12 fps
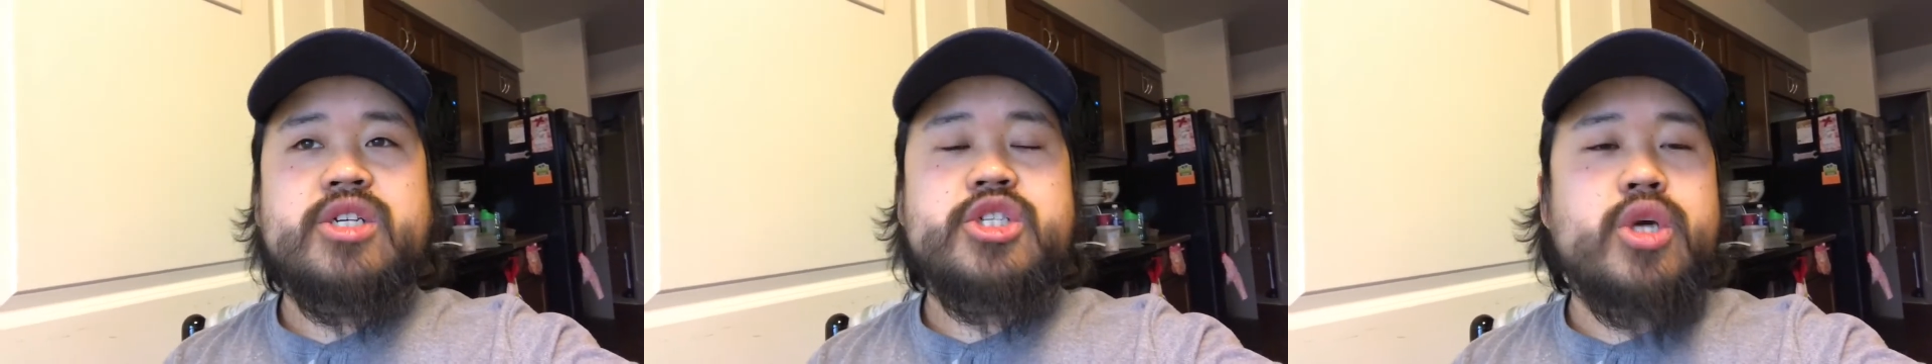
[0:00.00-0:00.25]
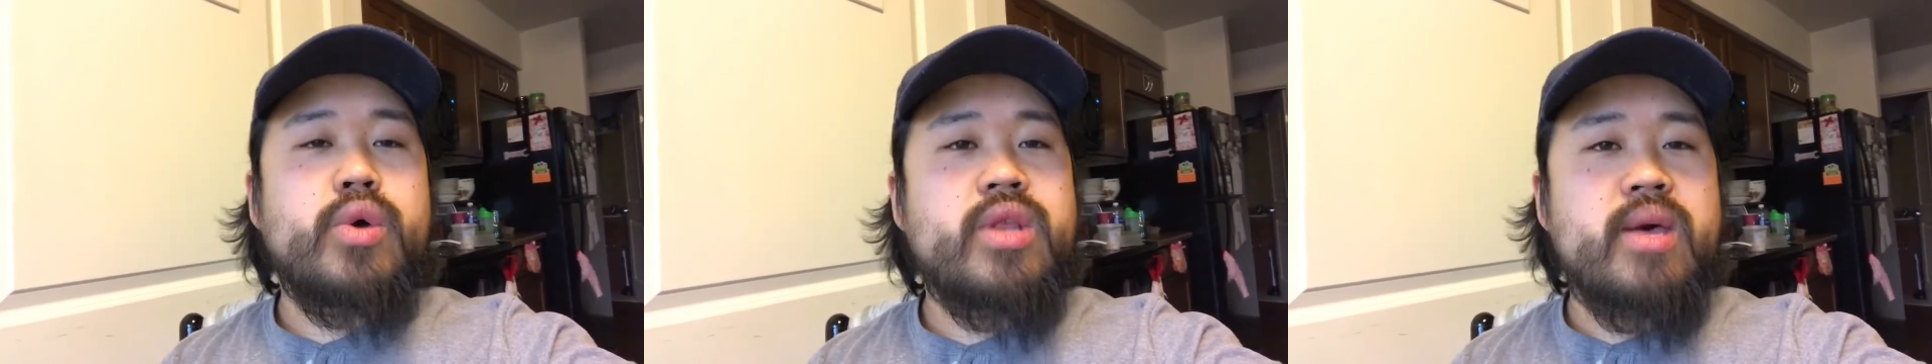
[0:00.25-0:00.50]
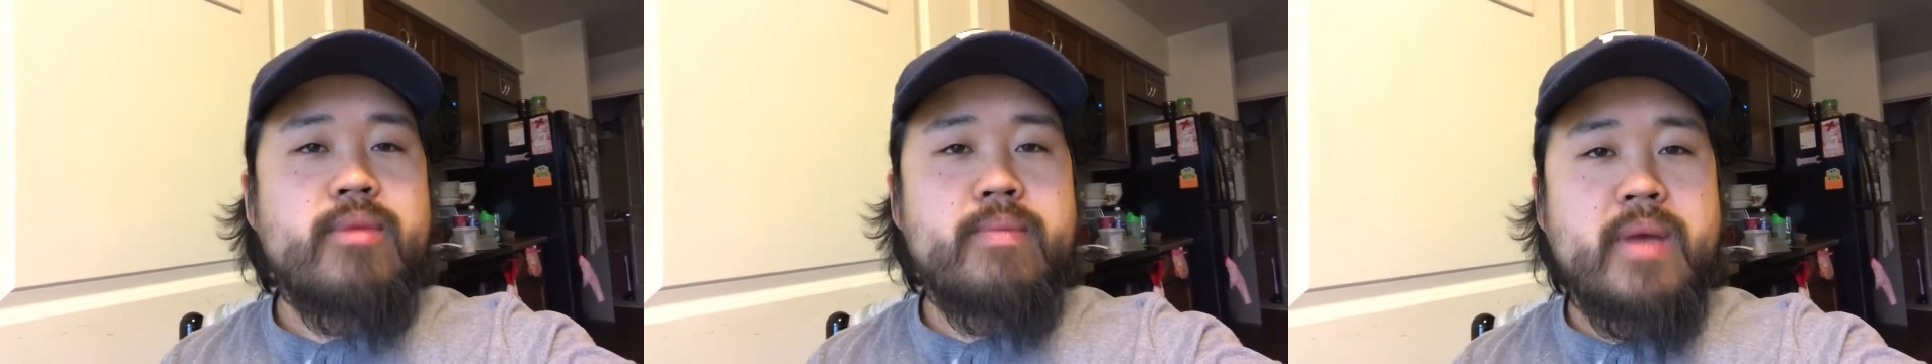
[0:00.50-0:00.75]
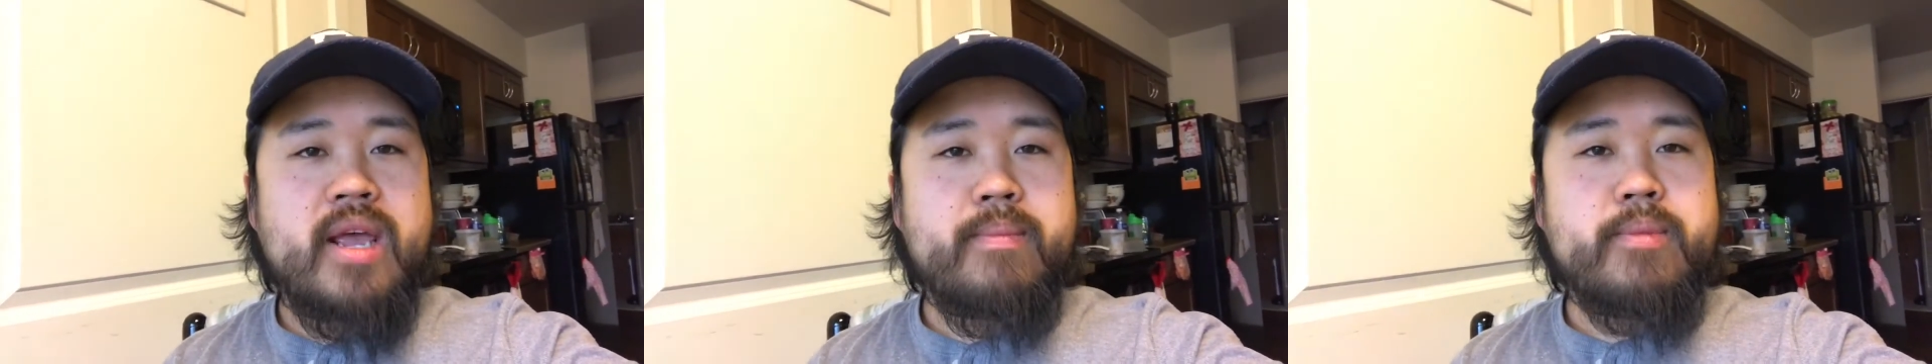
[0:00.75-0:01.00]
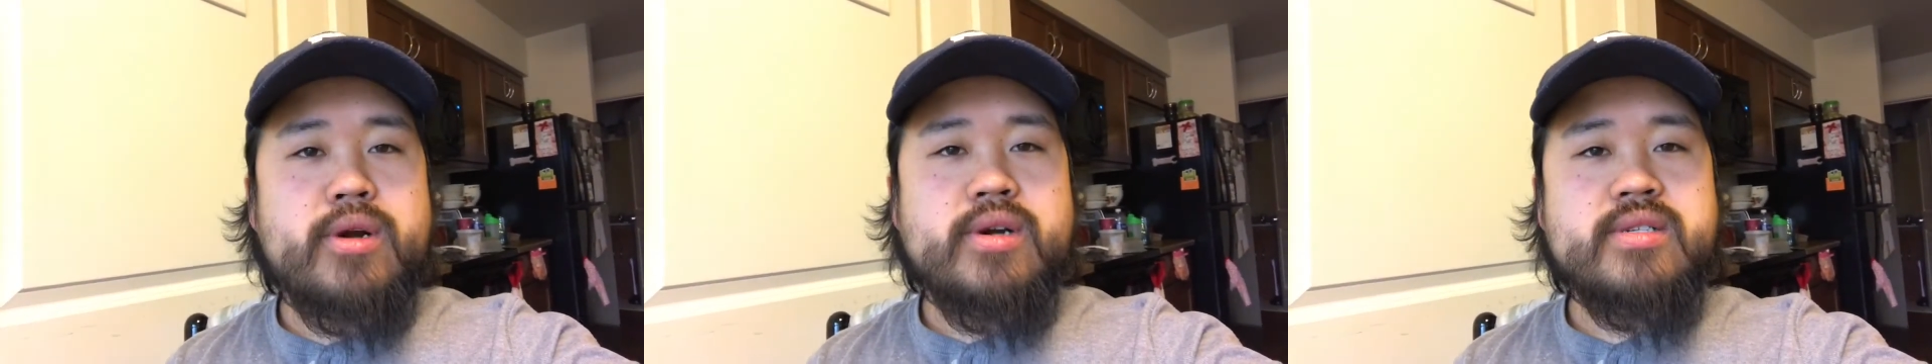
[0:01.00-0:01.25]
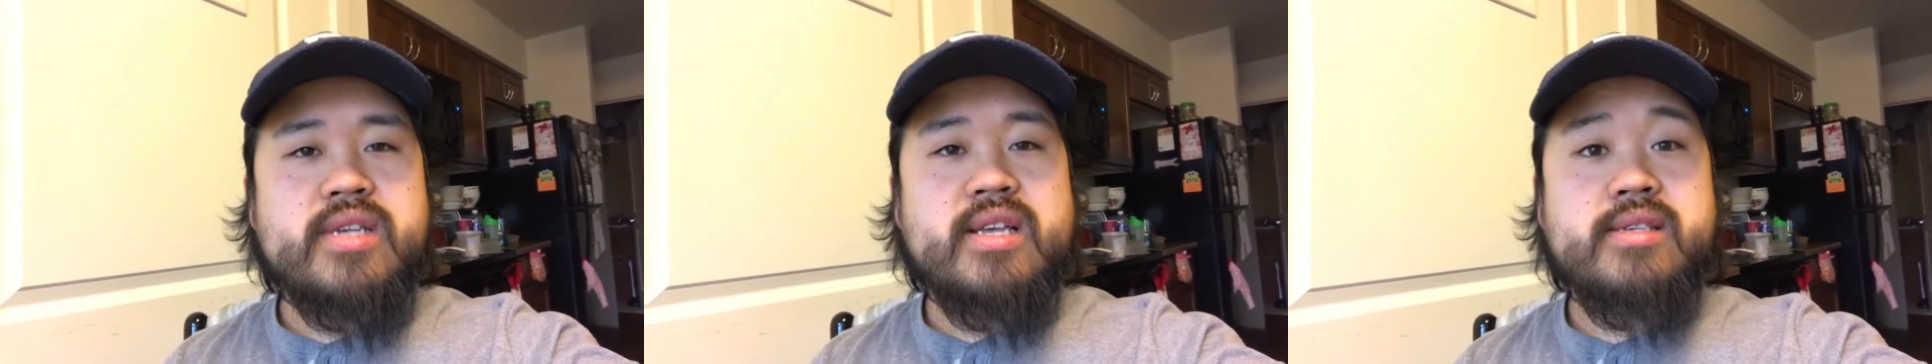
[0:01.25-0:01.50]
show them your
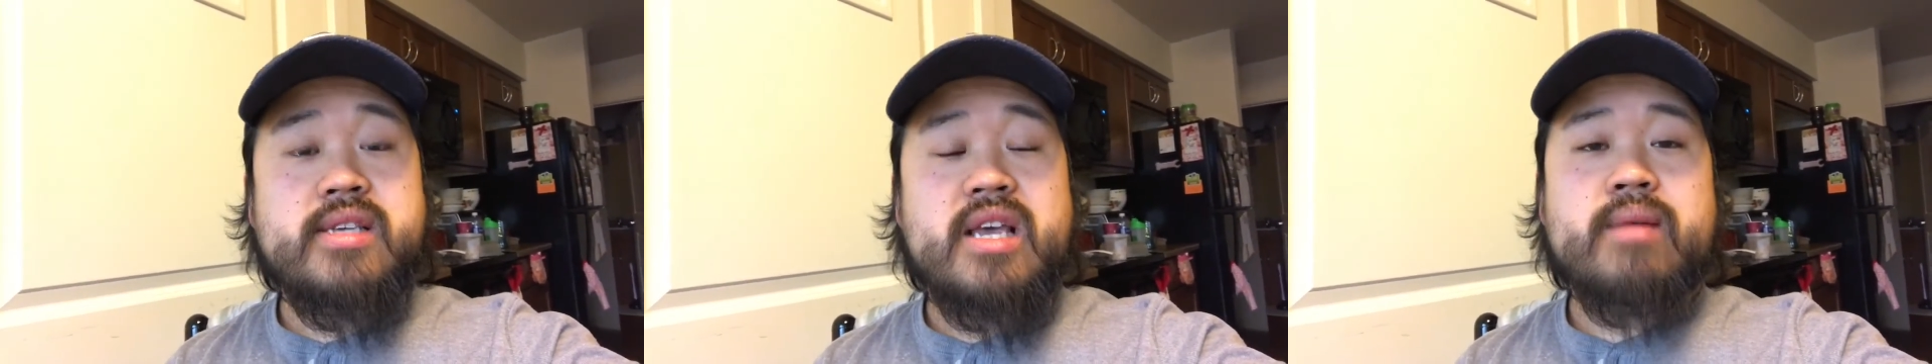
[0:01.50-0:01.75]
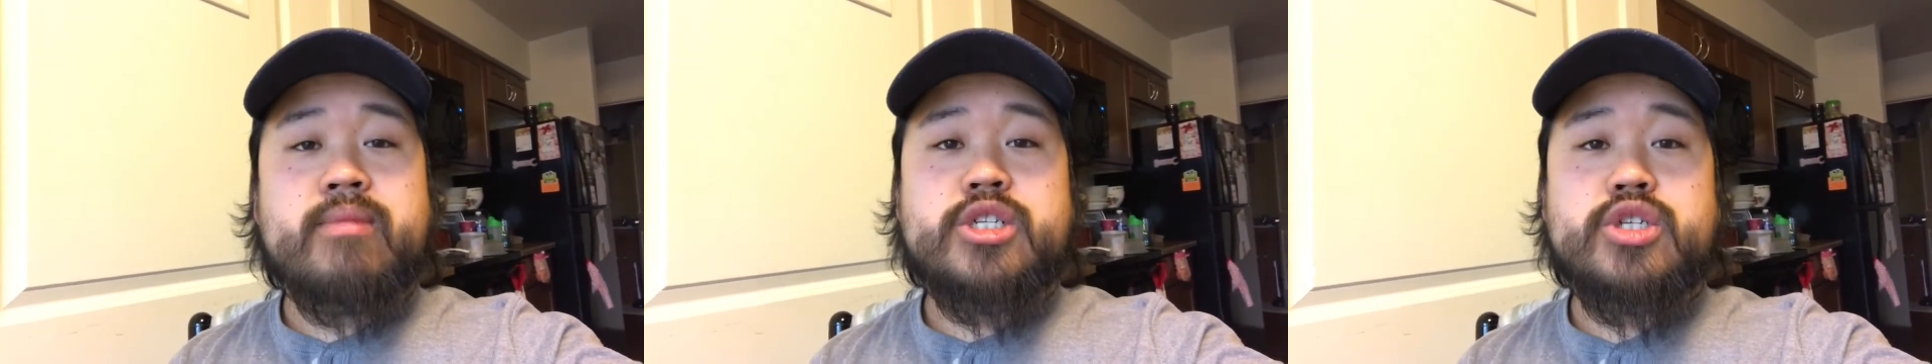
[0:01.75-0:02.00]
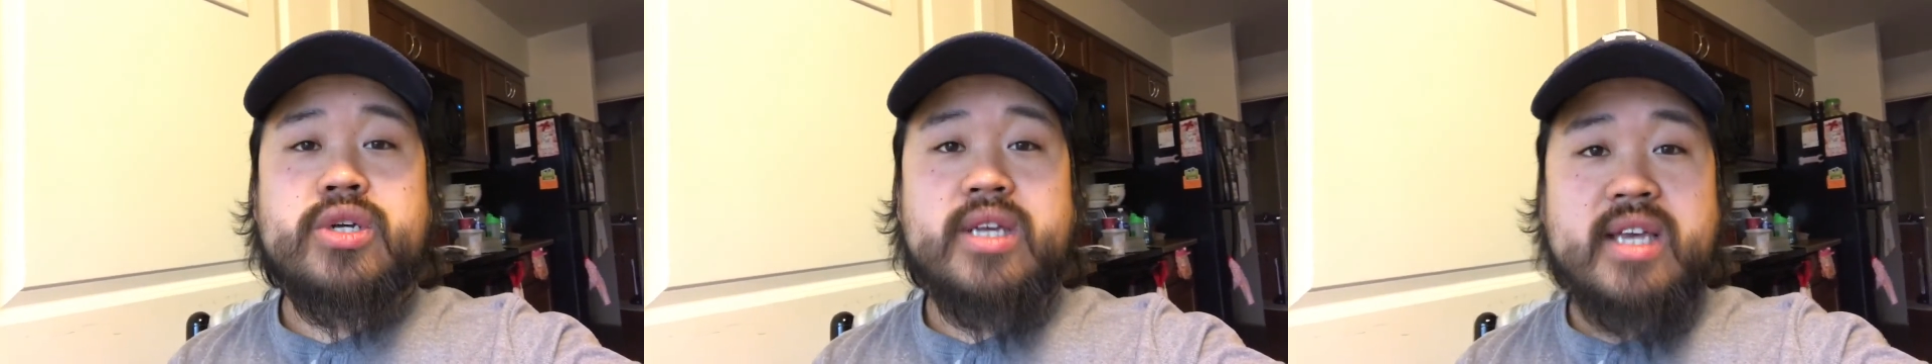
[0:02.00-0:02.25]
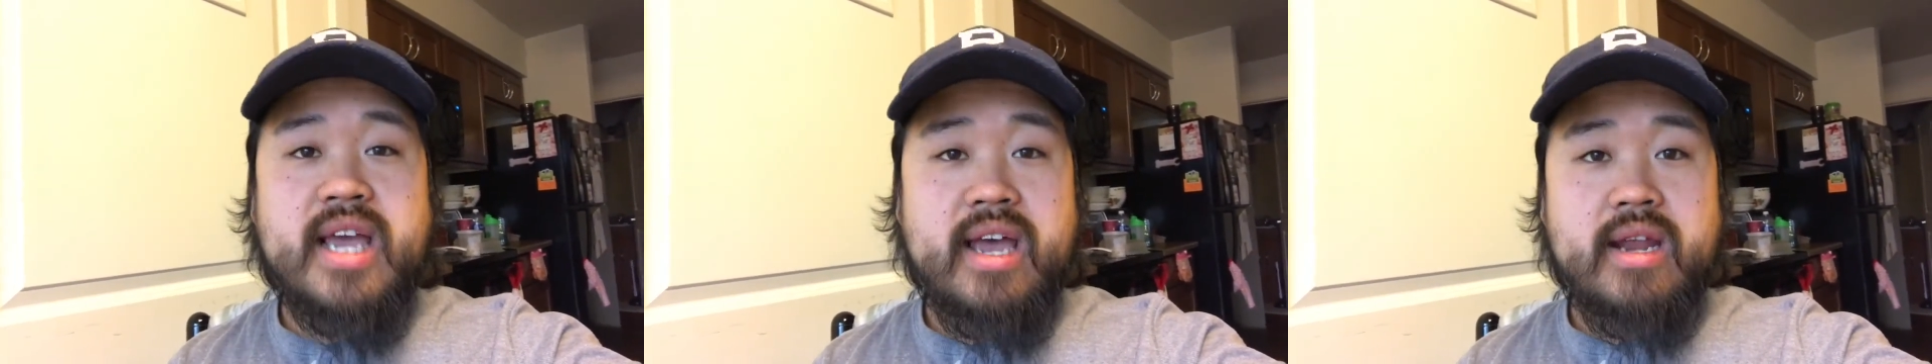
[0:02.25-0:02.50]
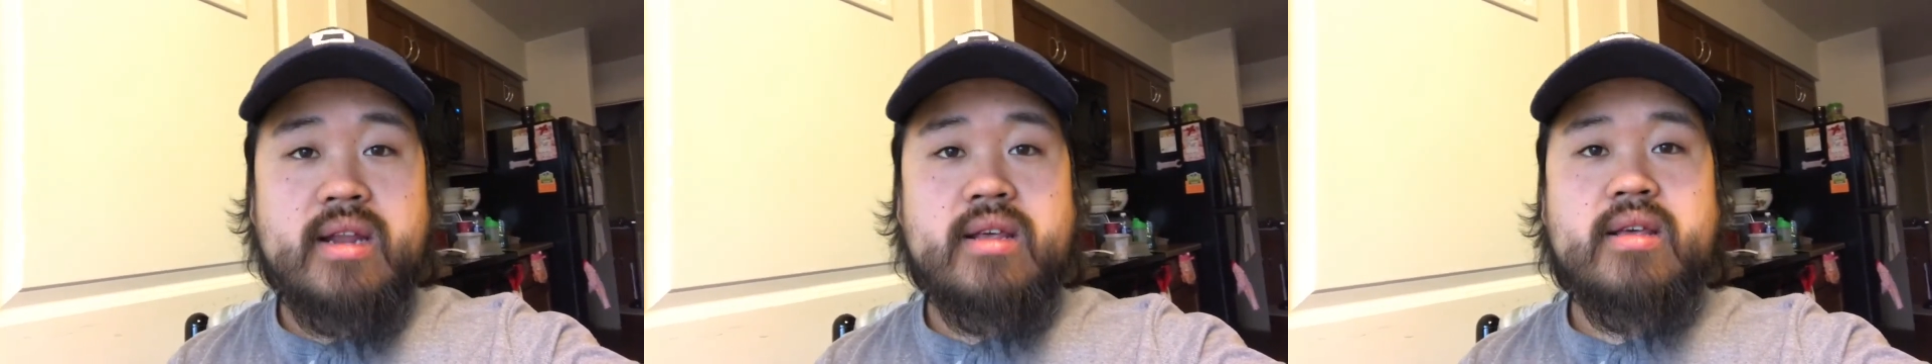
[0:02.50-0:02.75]
papers, and see how much you can get.